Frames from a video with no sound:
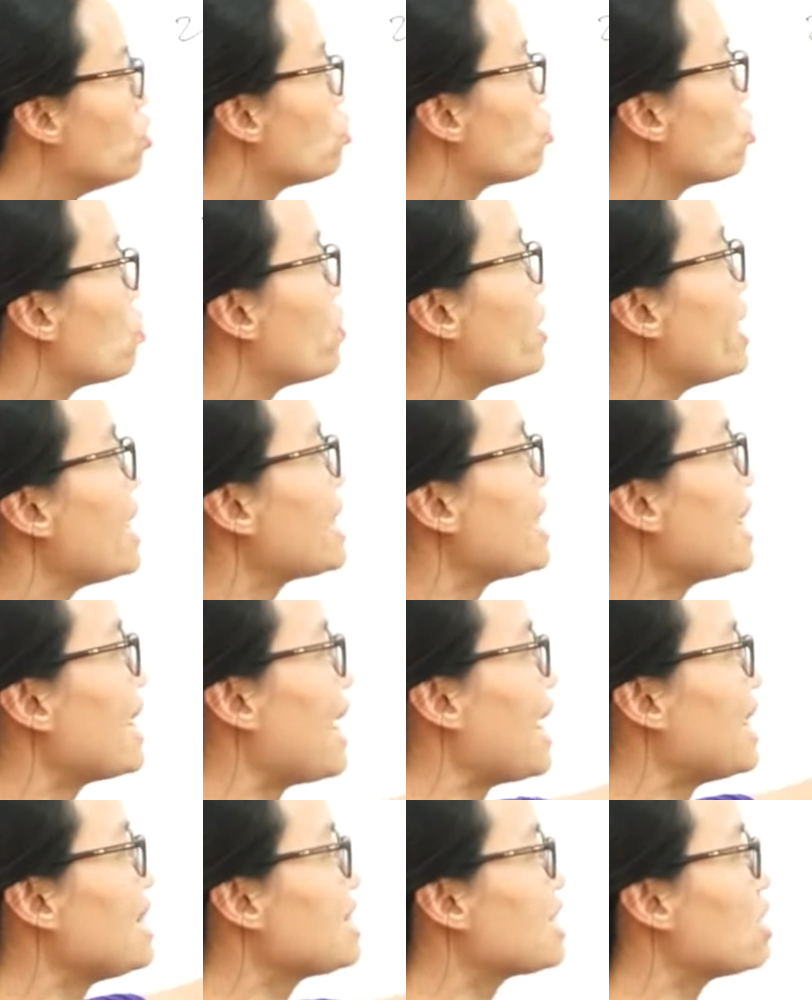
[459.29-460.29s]
So they can
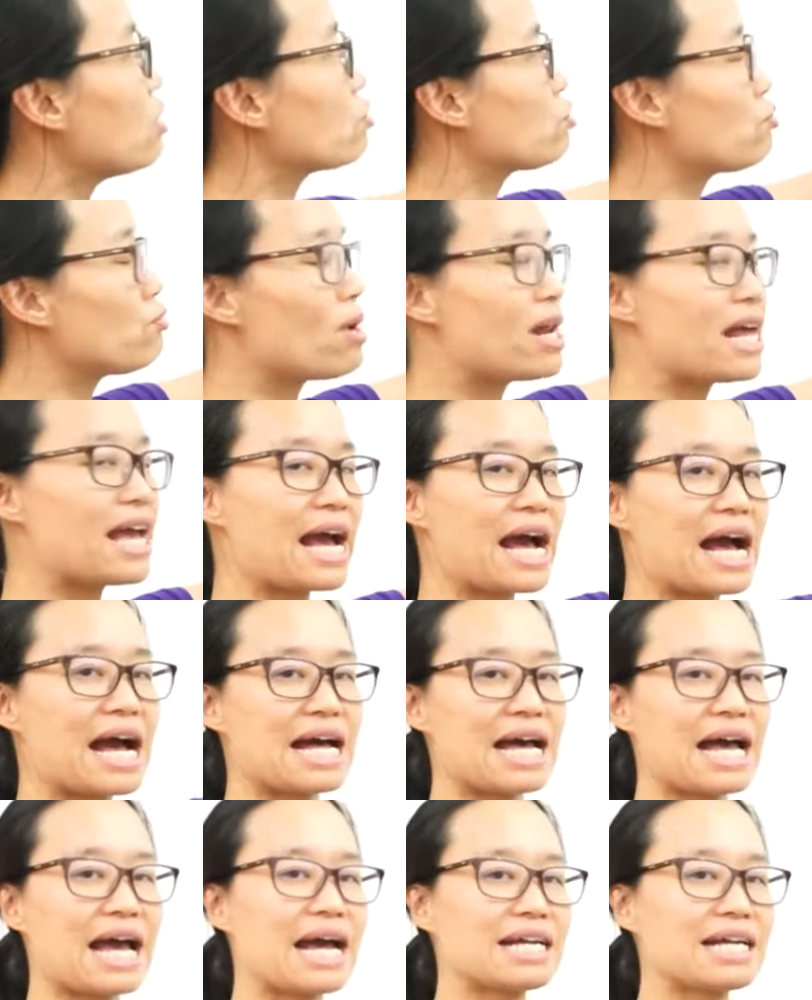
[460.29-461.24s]
enter Australia and